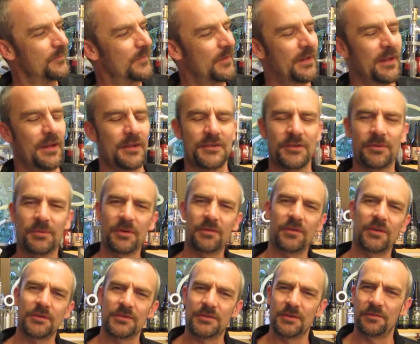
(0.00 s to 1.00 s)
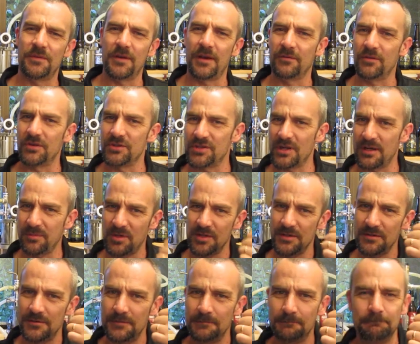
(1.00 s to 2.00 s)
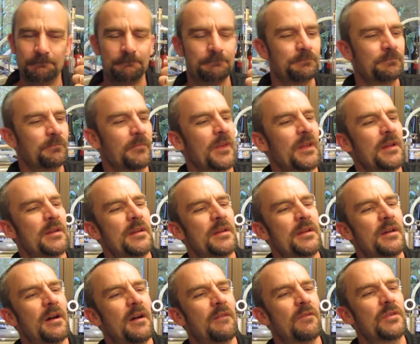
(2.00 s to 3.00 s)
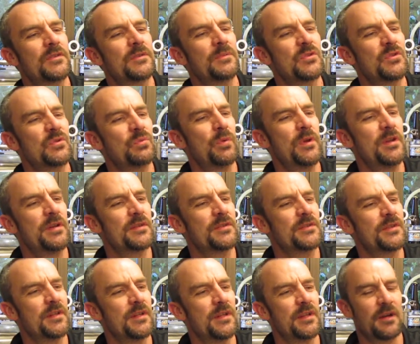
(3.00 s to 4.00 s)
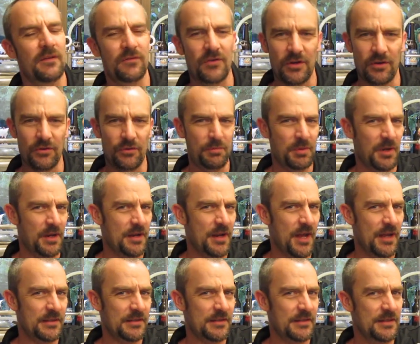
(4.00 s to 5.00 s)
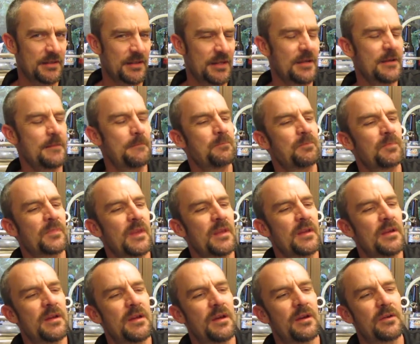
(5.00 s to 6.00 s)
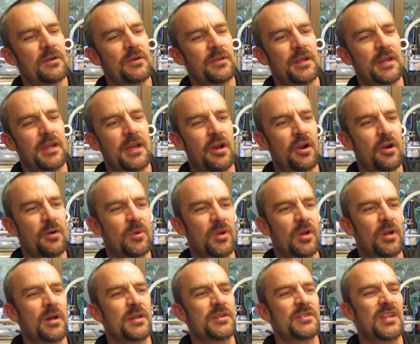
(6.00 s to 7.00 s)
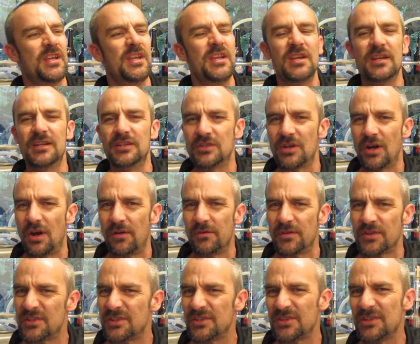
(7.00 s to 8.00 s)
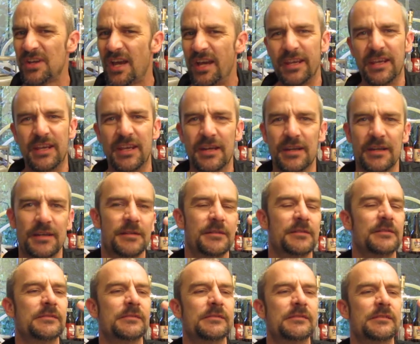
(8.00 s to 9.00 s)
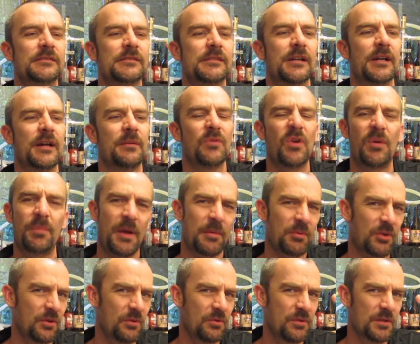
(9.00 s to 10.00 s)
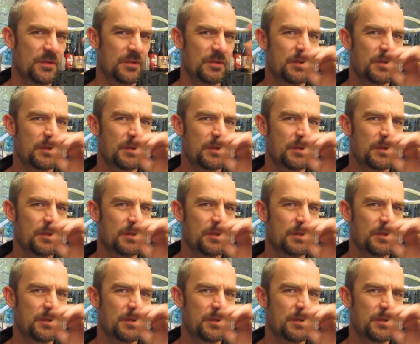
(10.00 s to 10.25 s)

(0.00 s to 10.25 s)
Okay, so what have I got so far? I've got jelly beans. I've got some sweetness in there. I've got a little bit of nut in there. I've got the caramelised edge of a steak. Not barbecued,